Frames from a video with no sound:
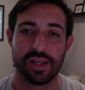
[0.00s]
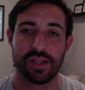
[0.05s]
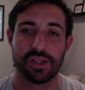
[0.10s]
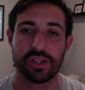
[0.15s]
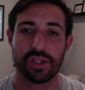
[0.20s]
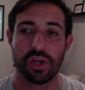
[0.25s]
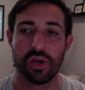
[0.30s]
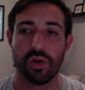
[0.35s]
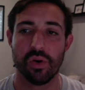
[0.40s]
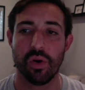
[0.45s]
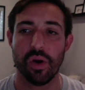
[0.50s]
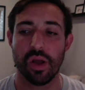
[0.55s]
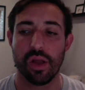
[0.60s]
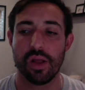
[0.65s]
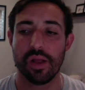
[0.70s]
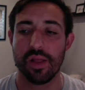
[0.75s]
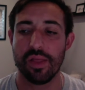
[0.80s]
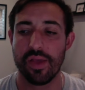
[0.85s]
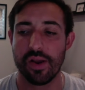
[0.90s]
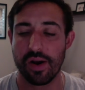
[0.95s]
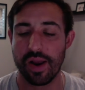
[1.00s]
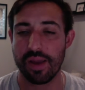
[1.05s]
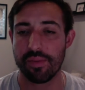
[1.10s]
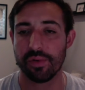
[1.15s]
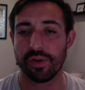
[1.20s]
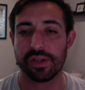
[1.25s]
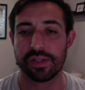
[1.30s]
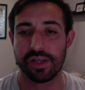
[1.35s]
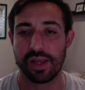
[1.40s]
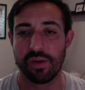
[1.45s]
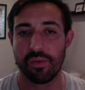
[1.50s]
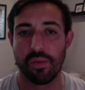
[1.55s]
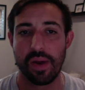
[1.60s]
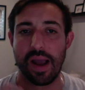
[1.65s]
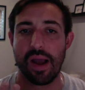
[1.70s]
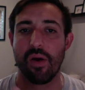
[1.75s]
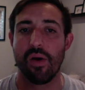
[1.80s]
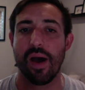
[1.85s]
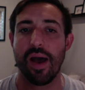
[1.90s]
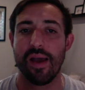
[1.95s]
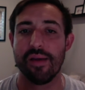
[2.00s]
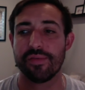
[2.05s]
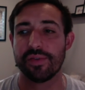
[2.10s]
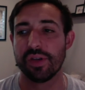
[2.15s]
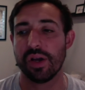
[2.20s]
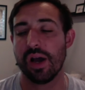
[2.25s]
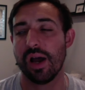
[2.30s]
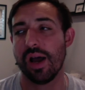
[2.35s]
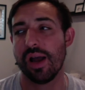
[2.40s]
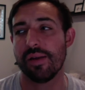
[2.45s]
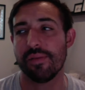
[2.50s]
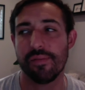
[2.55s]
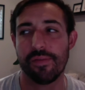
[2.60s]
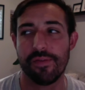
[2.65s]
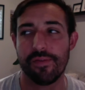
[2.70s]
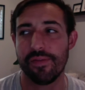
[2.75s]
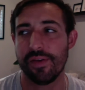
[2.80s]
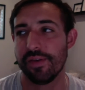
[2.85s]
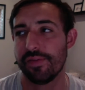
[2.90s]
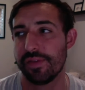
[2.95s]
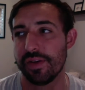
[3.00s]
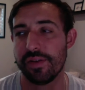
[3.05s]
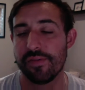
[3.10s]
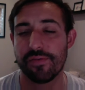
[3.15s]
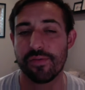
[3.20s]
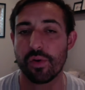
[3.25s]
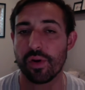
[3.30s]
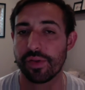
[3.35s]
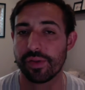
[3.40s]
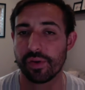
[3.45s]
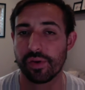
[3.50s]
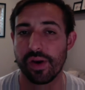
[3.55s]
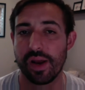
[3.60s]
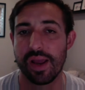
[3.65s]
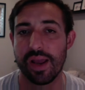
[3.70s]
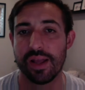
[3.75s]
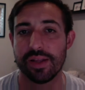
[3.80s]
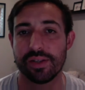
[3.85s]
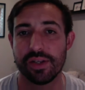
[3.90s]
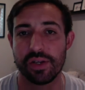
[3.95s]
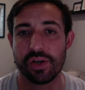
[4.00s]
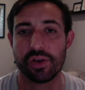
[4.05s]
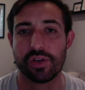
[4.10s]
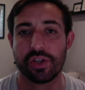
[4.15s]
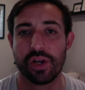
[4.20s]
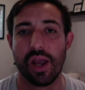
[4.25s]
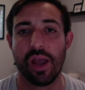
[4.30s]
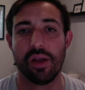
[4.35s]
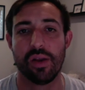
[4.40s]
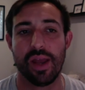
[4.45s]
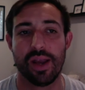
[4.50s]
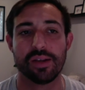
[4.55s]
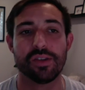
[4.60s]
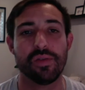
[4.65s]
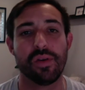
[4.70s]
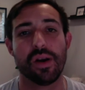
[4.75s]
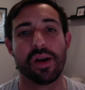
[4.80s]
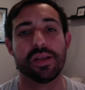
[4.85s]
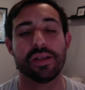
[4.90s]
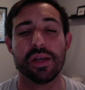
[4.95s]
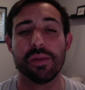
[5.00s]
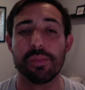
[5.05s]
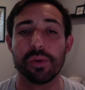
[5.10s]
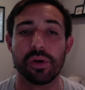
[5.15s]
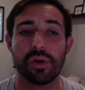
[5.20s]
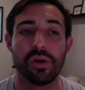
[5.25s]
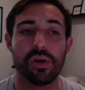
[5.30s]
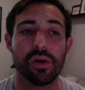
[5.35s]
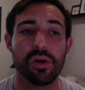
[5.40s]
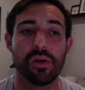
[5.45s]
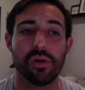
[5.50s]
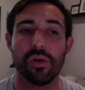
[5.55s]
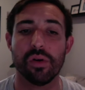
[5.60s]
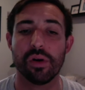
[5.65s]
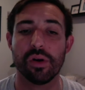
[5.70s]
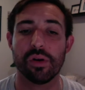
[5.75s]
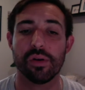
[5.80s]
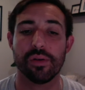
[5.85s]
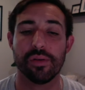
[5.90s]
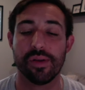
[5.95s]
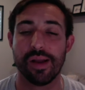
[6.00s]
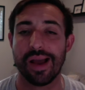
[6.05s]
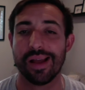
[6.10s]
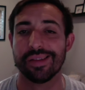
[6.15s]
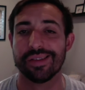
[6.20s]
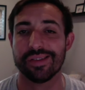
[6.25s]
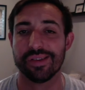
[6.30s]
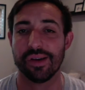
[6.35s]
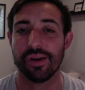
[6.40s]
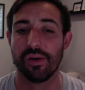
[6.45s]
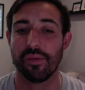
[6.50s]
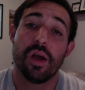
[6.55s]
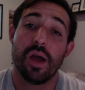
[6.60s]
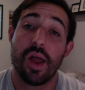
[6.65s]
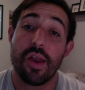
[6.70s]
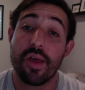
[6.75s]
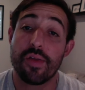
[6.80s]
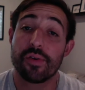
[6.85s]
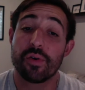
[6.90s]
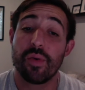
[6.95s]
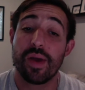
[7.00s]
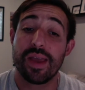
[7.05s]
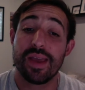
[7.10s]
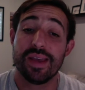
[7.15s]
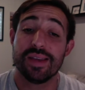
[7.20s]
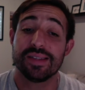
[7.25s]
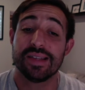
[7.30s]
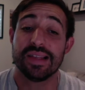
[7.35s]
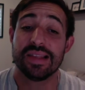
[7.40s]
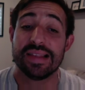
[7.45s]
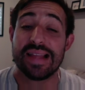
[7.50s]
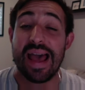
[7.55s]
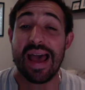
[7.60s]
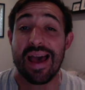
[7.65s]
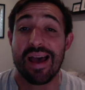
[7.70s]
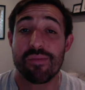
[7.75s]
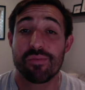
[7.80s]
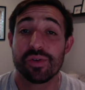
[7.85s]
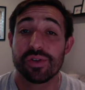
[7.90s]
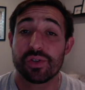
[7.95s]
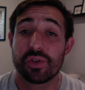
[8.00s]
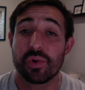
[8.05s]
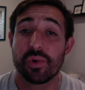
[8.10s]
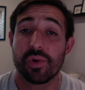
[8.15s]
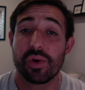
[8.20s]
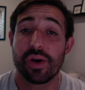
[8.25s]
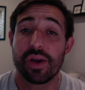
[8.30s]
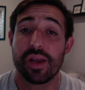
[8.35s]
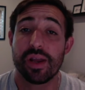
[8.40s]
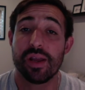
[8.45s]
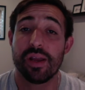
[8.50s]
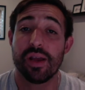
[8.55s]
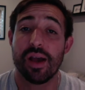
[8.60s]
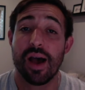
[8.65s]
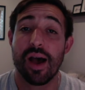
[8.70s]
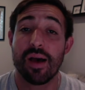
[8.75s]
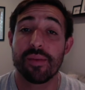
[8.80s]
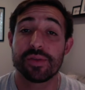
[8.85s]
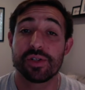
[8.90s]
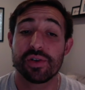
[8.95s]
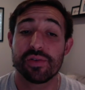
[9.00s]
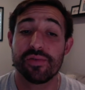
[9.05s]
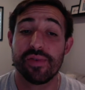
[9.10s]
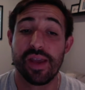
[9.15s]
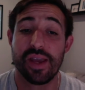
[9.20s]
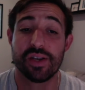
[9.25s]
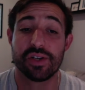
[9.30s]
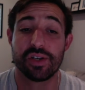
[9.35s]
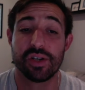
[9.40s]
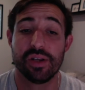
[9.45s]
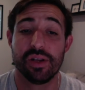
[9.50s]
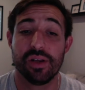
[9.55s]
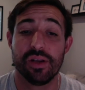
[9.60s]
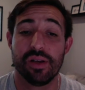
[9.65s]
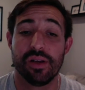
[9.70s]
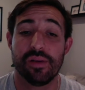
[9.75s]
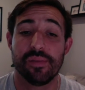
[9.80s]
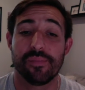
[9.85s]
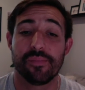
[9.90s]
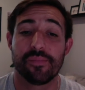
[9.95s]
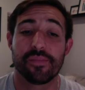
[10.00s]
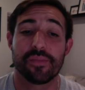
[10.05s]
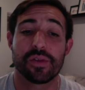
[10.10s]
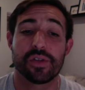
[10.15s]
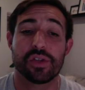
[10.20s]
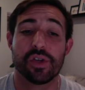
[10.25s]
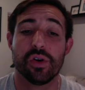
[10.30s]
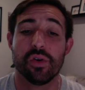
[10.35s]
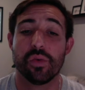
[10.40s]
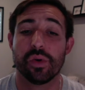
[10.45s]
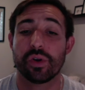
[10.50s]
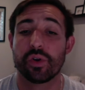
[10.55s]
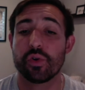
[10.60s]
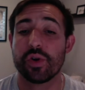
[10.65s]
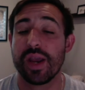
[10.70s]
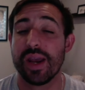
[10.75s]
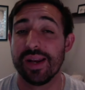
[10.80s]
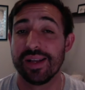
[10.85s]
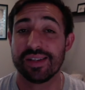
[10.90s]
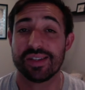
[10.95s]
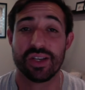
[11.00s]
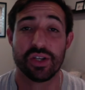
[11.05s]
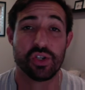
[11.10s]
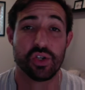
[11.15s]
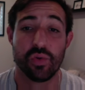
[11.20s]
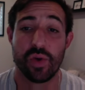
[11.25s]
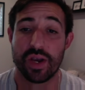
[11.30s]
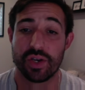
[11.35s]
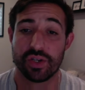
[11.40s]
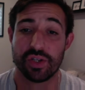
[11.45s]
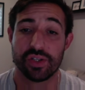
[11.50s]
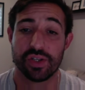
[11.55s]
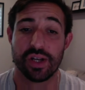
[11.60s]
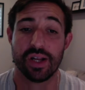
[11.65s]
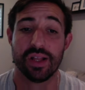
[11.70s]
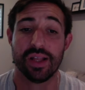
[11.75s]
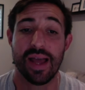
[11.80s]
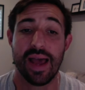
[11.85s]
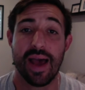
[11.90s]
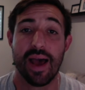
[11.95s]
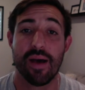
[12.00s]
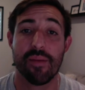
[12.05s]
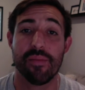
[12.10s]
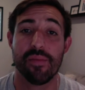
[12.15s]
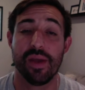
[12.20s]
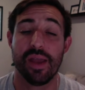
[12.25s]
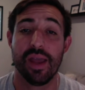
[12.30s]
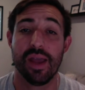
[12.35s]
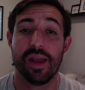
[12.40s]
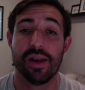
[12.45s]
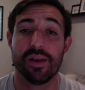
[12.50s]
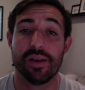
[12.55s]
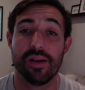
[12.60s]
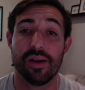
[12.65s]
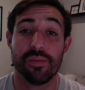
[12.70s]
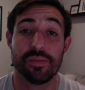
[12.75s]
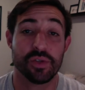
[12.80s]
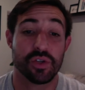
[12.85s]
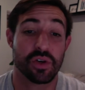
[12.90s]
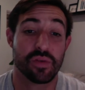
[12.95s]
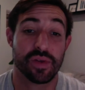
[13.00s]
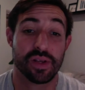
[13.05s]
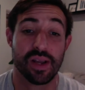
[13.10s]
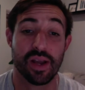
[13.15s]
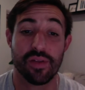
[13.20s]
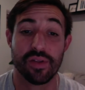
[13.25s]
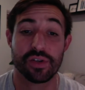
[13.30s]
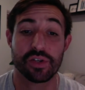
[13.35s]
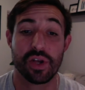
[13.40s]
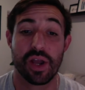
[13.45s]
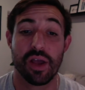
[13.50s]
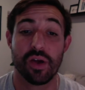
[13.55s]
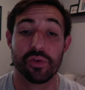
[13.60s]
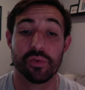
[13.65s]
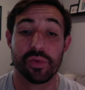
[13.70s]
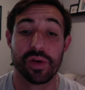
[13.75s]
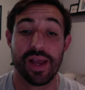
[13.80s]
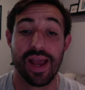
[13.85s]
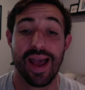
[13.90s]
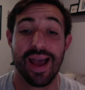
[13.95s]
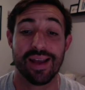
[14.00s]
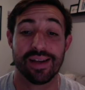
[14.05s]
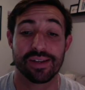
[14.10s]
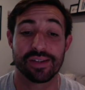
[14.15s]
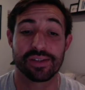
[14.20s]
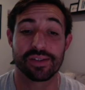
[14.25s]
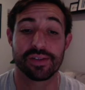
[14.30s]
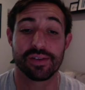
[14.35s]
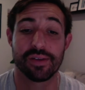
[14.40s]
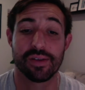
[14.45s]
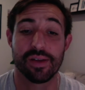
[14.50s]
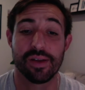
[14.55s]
And so they're able to say, wow, I've taught 50 fourth grades and your child acts very typical or not so. Another way is laboratory observation. So we're creating situations in a lab and observing how the child reacts.